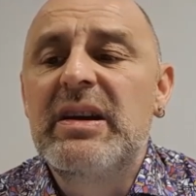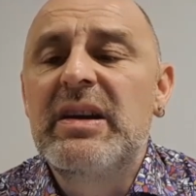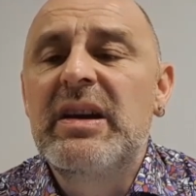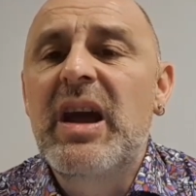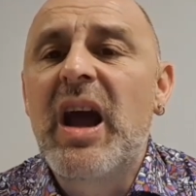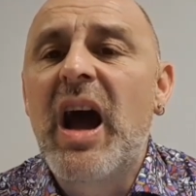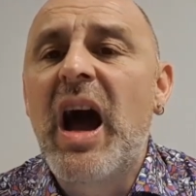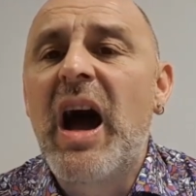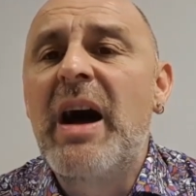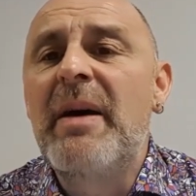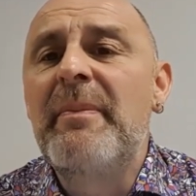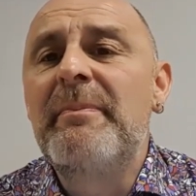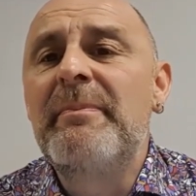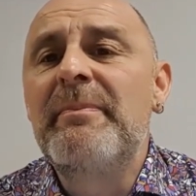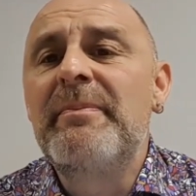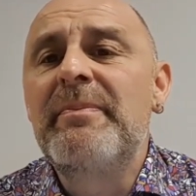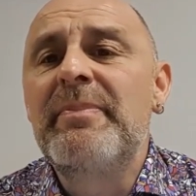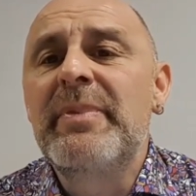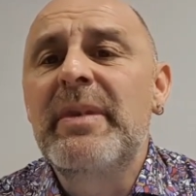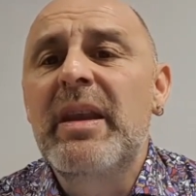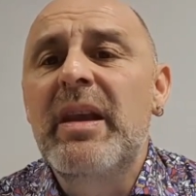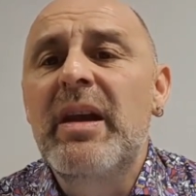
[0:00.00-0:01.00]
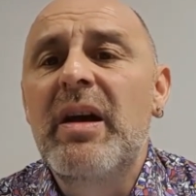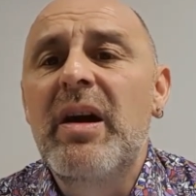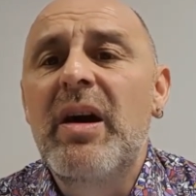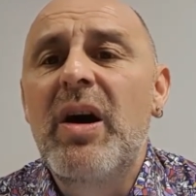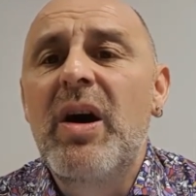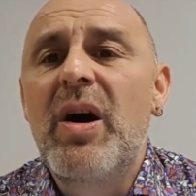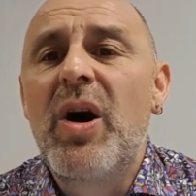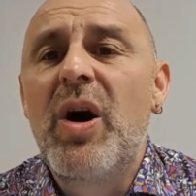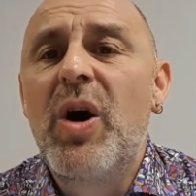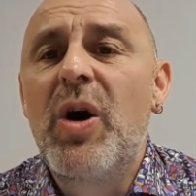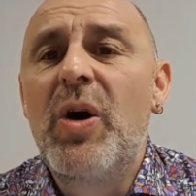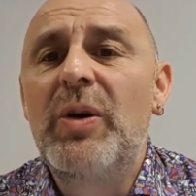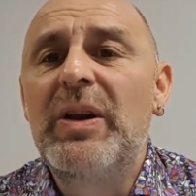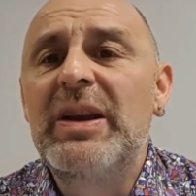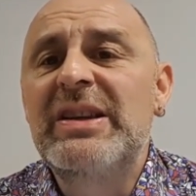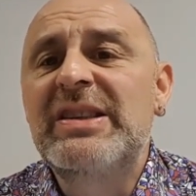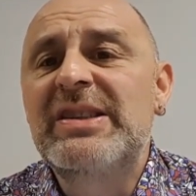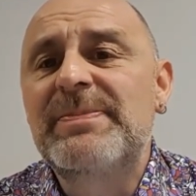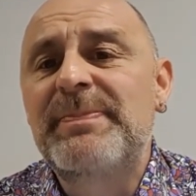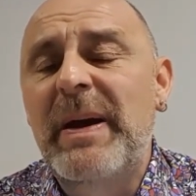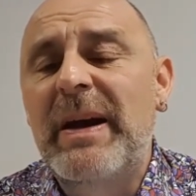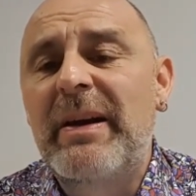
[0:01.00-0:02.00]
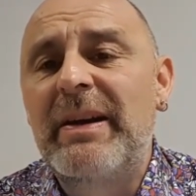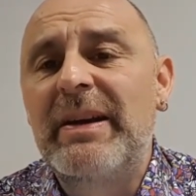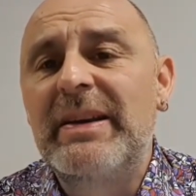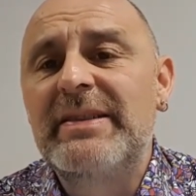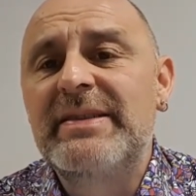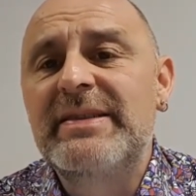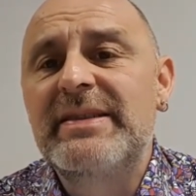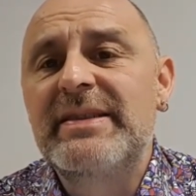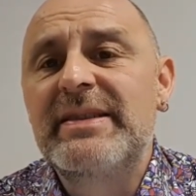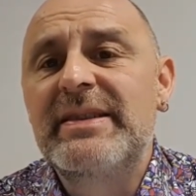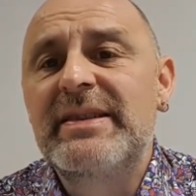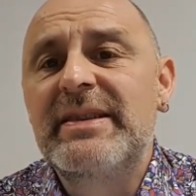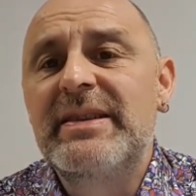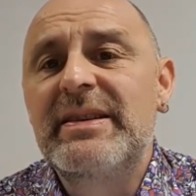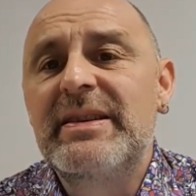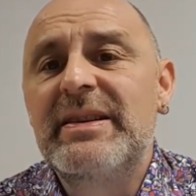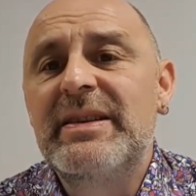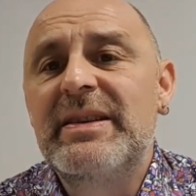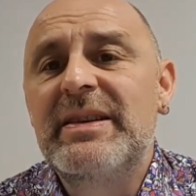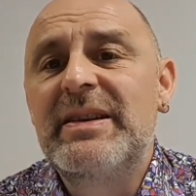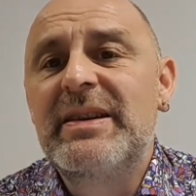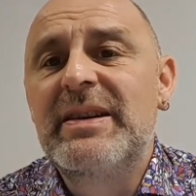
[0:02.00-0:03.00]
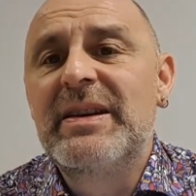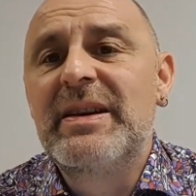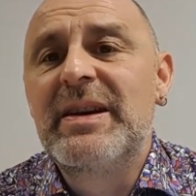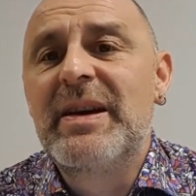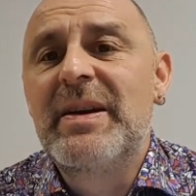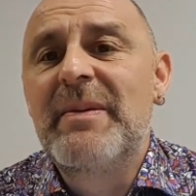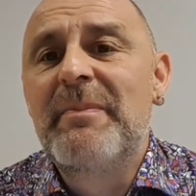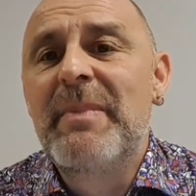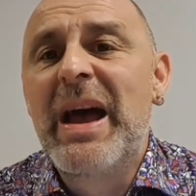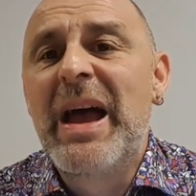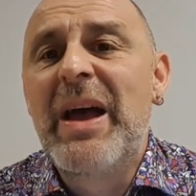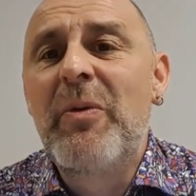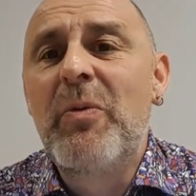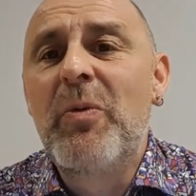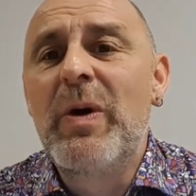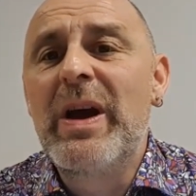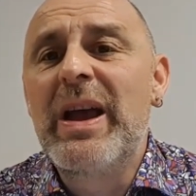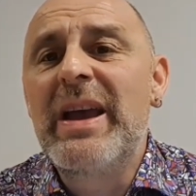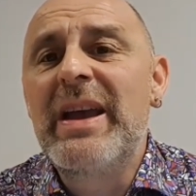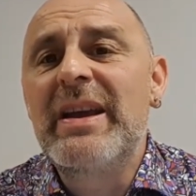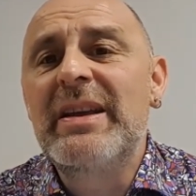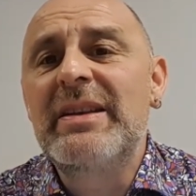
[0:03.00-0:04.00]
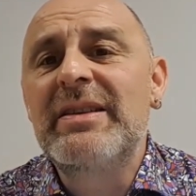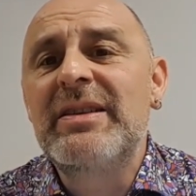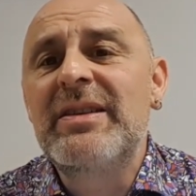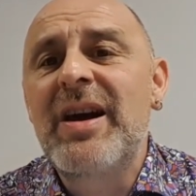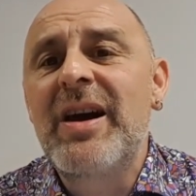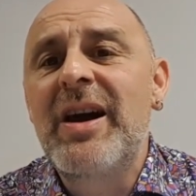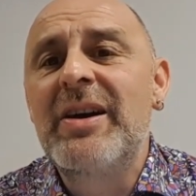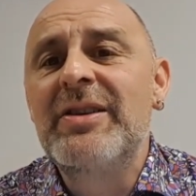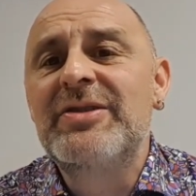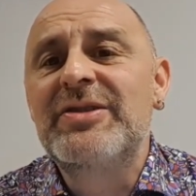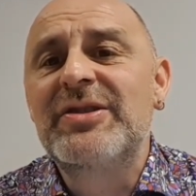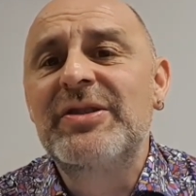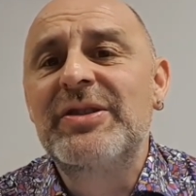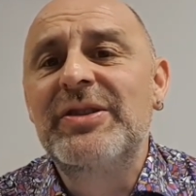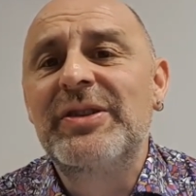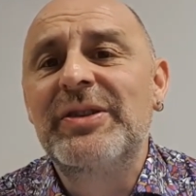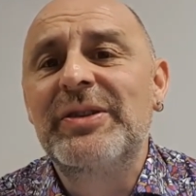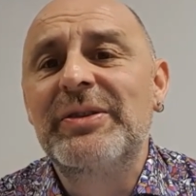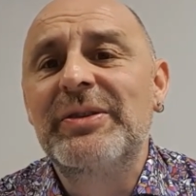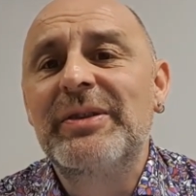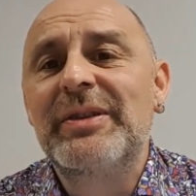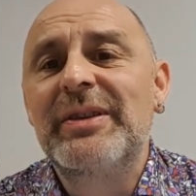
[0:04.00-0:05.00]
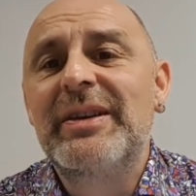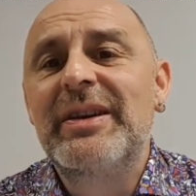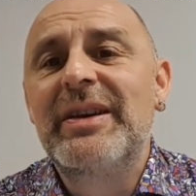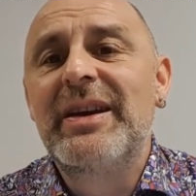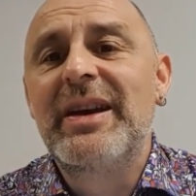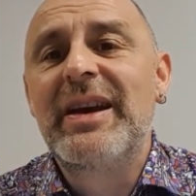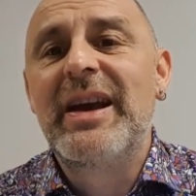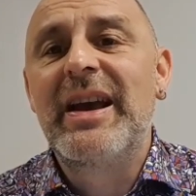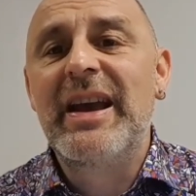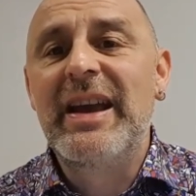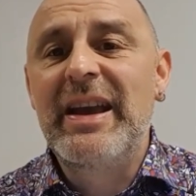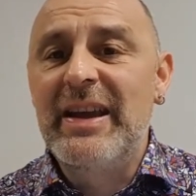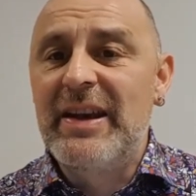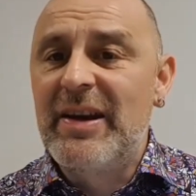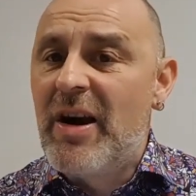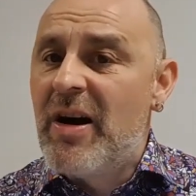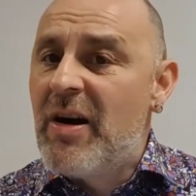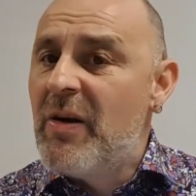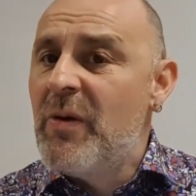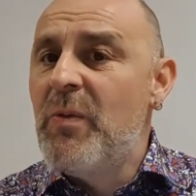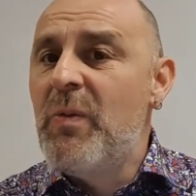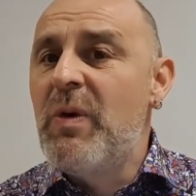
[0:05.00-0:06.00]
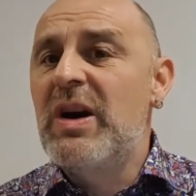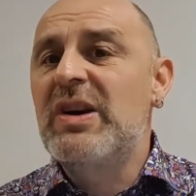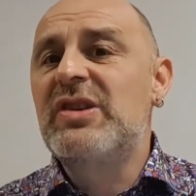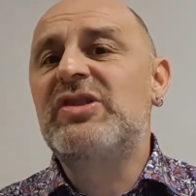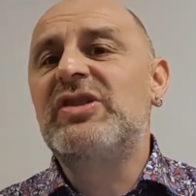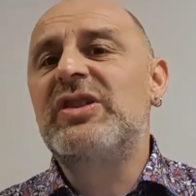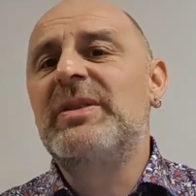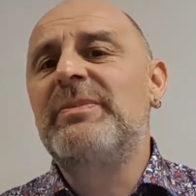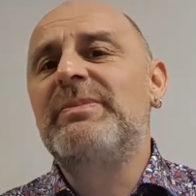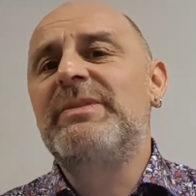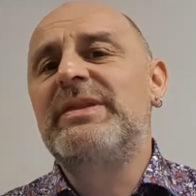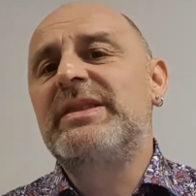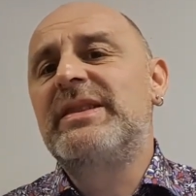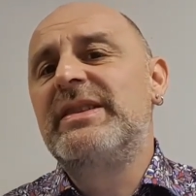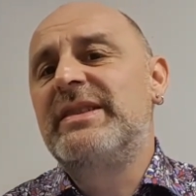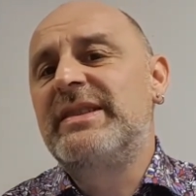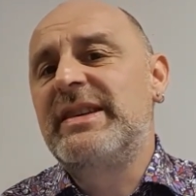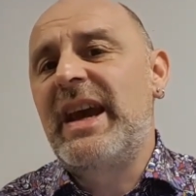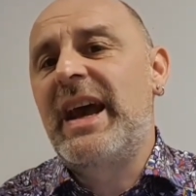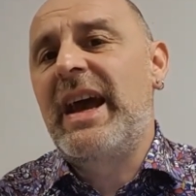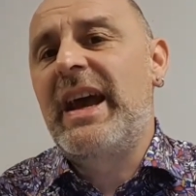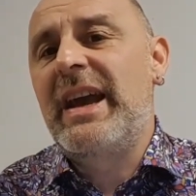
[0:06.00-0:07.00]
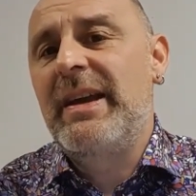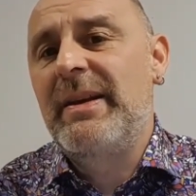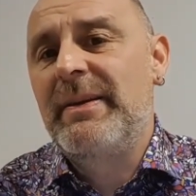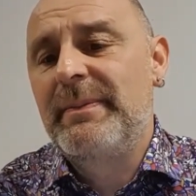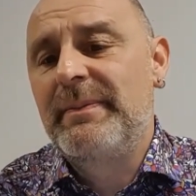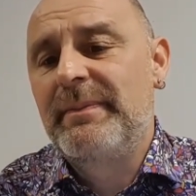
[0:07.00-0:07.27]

Come, Holy Spirit, may we encounter you in our worship today.